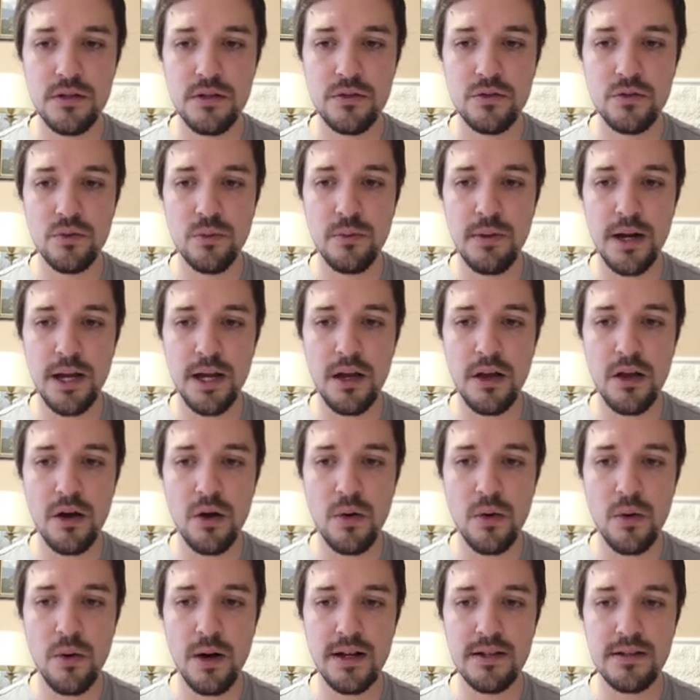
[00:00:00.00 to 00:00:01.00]
to buy
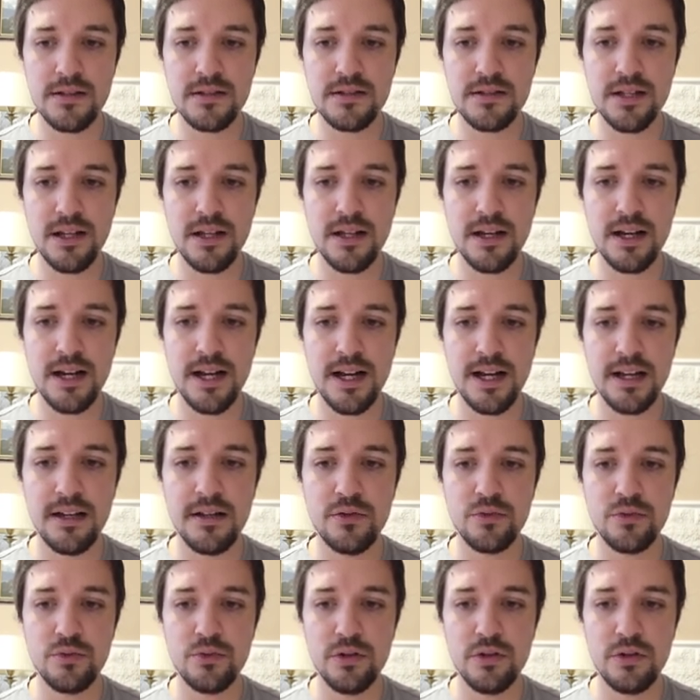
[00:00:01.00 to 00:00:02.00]
low and sell
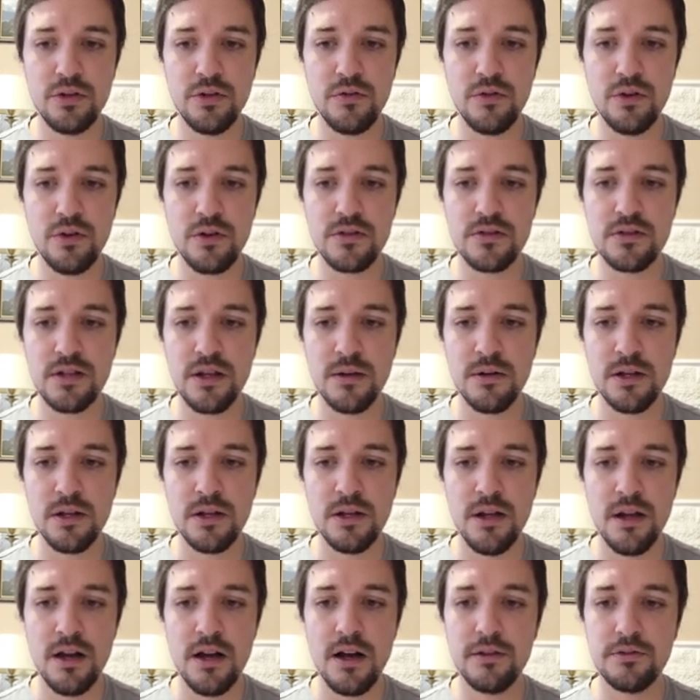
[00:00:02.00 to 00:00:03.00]
high
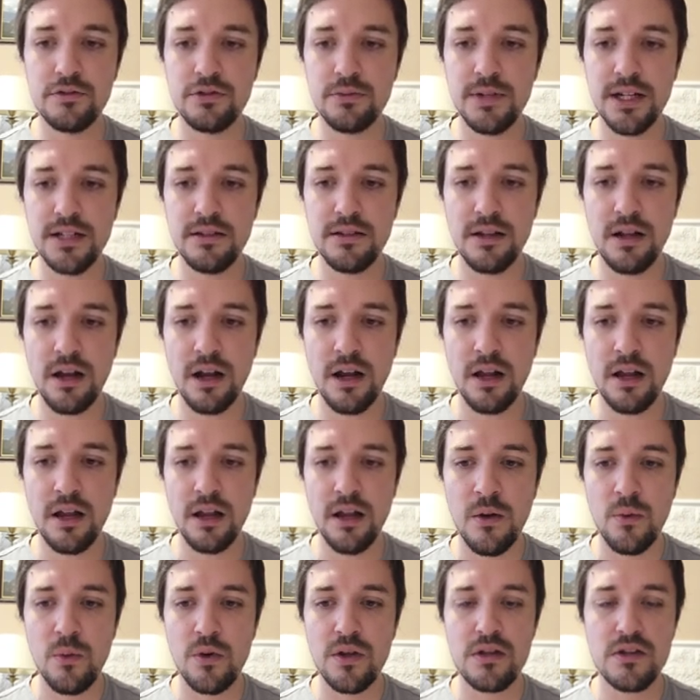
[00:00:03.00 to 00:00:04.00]
24-7 automatically
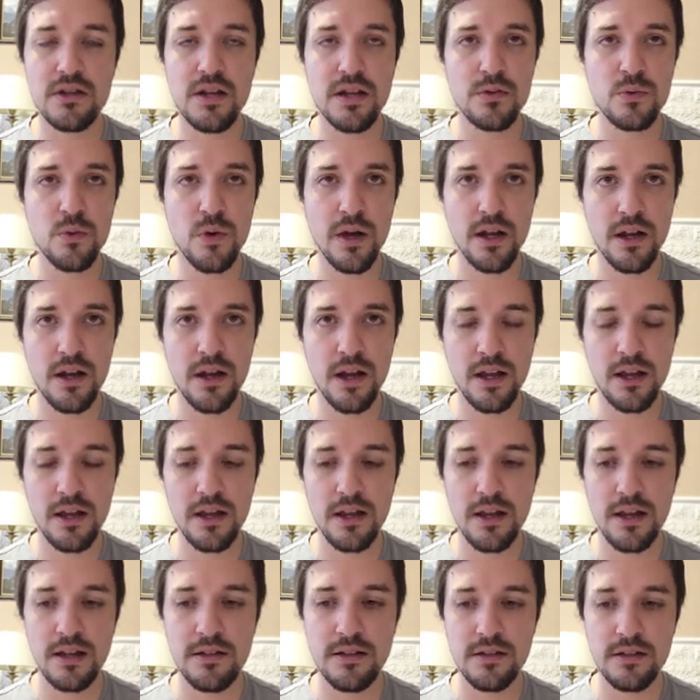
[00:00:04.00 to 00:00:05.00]
with just one
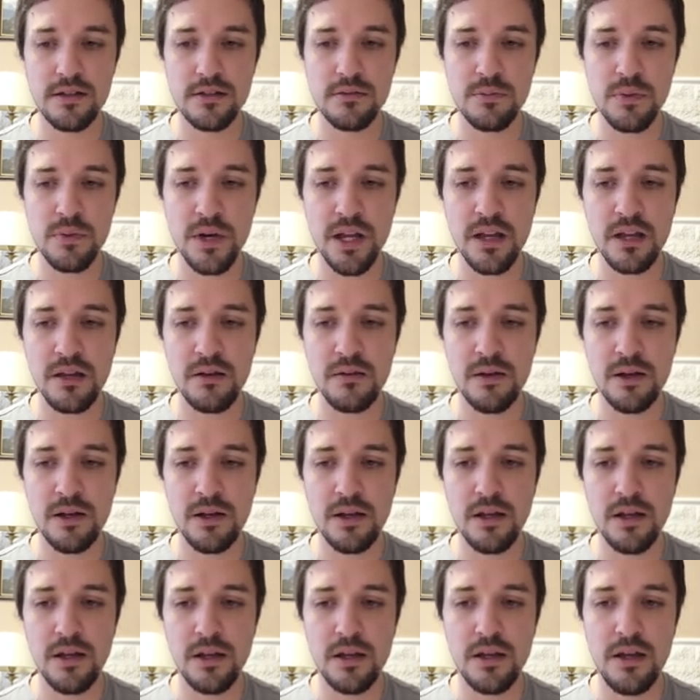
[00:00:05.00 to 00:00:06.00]
click as explained
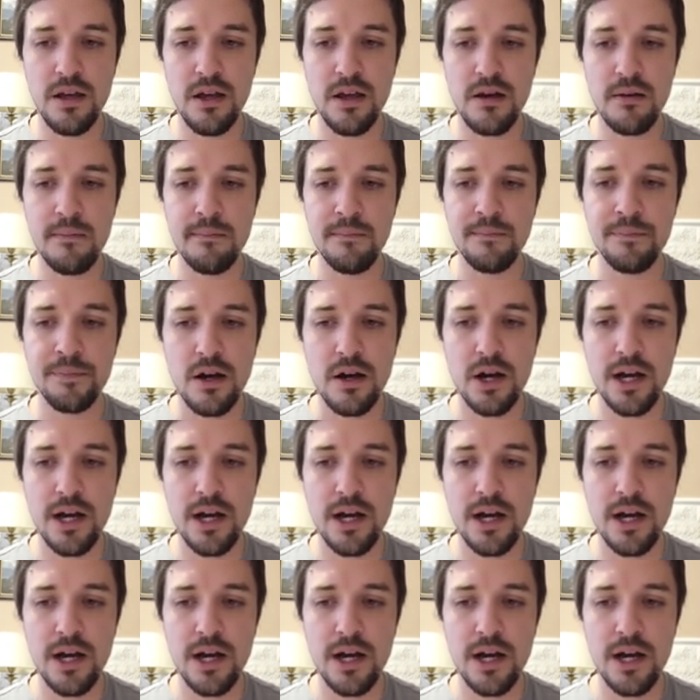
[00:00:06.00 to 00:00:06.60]
in here.